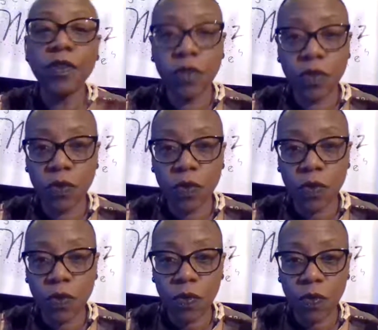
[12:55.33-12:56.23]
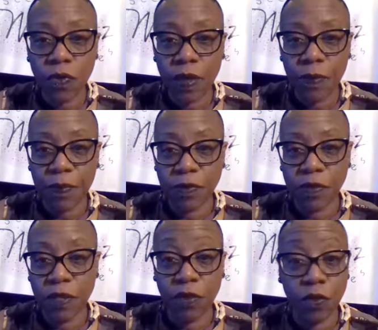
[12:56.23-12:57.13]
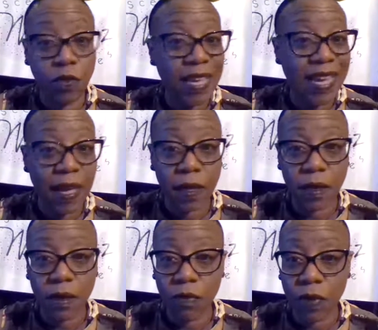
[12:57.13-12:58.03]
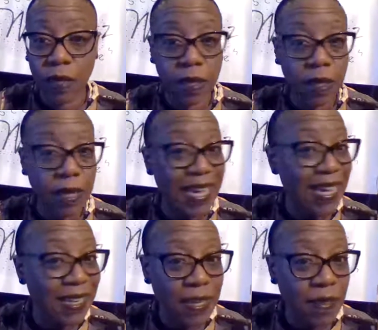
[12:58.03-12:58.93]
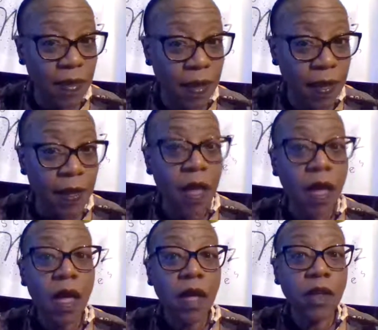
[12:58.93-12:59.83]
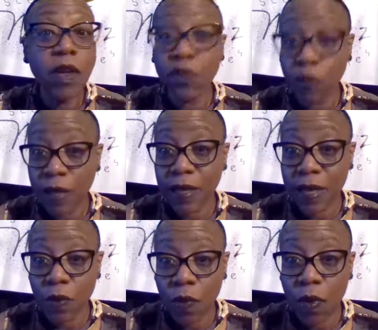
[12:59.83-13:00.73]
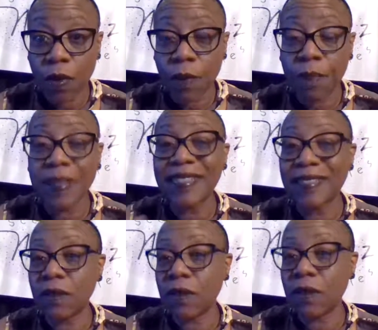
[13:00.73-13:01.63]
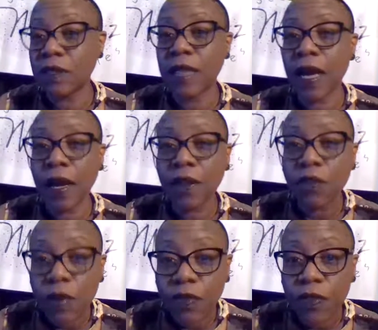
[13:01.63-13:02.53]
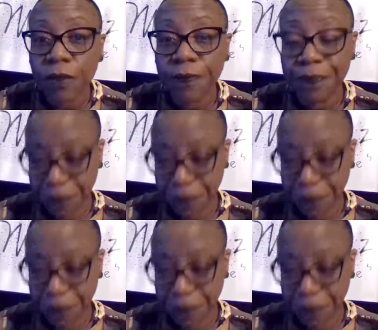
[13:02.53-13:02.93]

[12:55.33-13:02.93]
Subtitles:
to the procedure, you can't really eat anything. You can drink a lot of water, but it's still going to dehydrate you.